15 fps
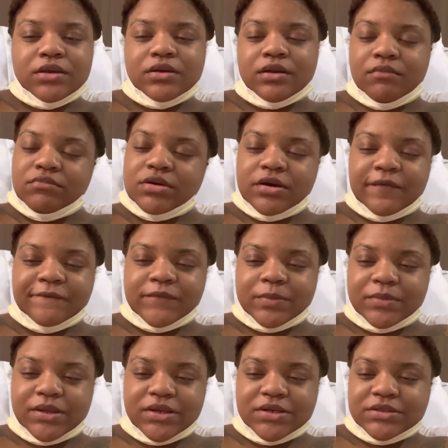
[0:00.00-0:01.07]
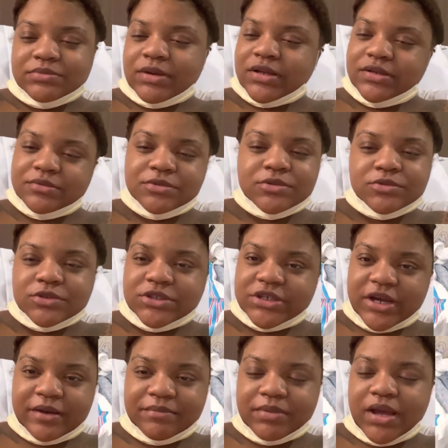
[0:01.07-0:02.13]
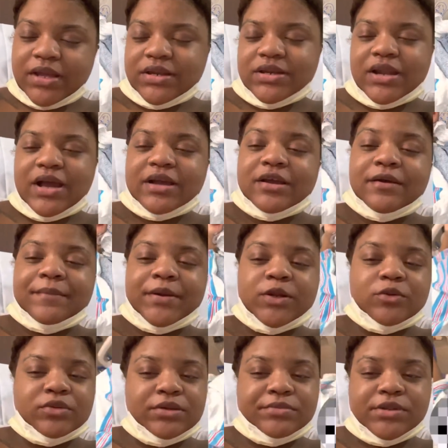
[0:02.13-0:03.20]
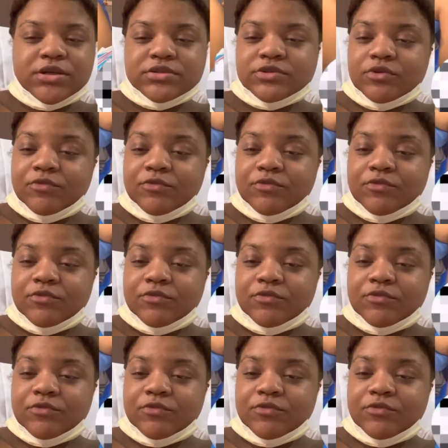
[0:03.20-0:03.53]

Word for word: Don't come for me because my lips were shot. I do not care about no lip gloss.